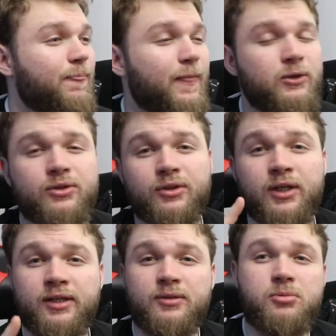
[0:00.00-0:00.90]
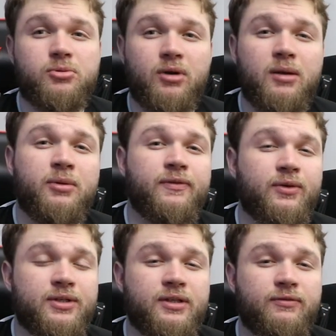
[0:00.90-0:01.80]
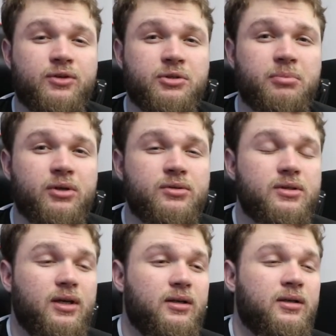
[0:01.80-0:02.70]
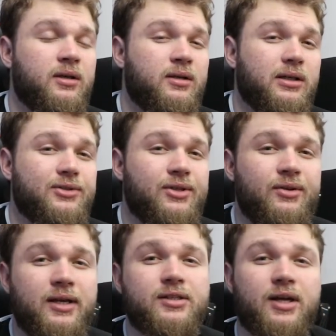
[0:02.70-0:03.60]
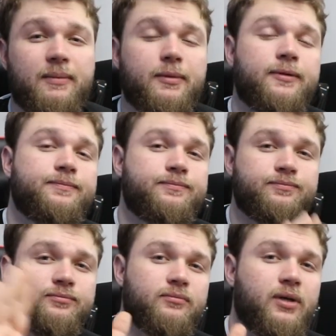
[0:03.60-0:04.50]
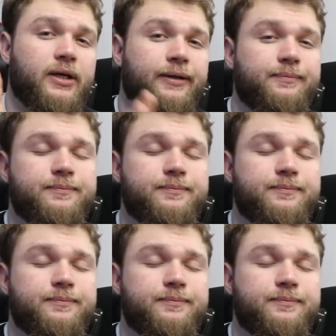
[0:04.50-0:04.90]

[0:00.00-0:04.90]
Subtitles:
Also click subscribe if you want to see future builds, and I'll see you next time. Bye.